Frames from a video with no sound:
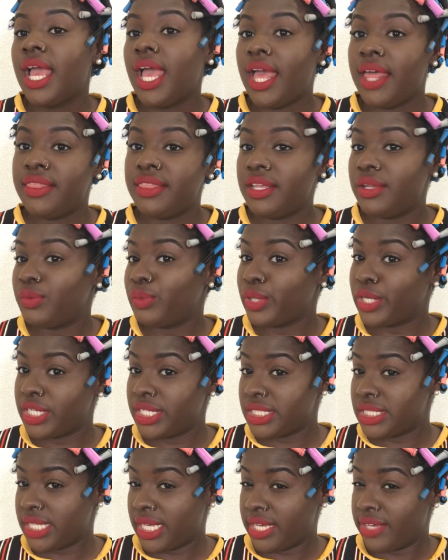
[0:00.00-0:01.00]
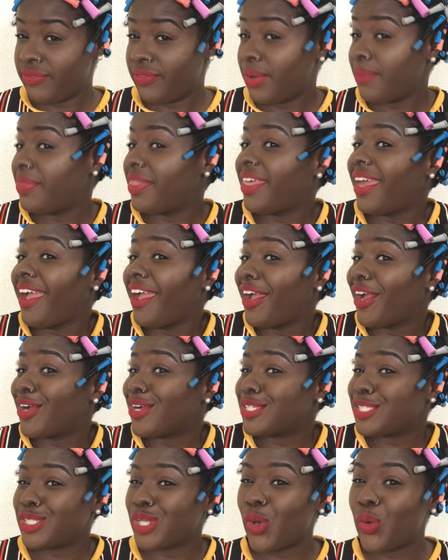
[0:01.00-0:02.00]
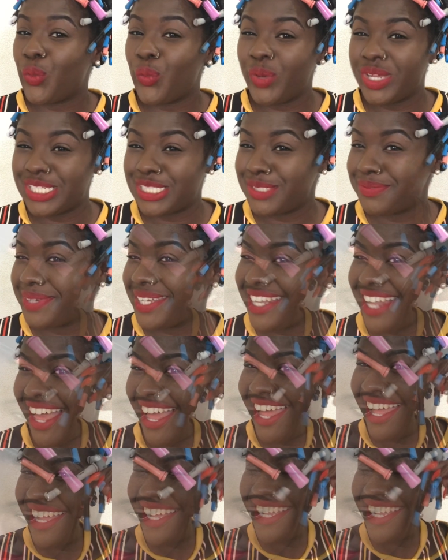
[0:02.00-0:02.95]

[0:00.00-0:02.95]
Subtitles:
and then we're going to take it from there. So wish me luck.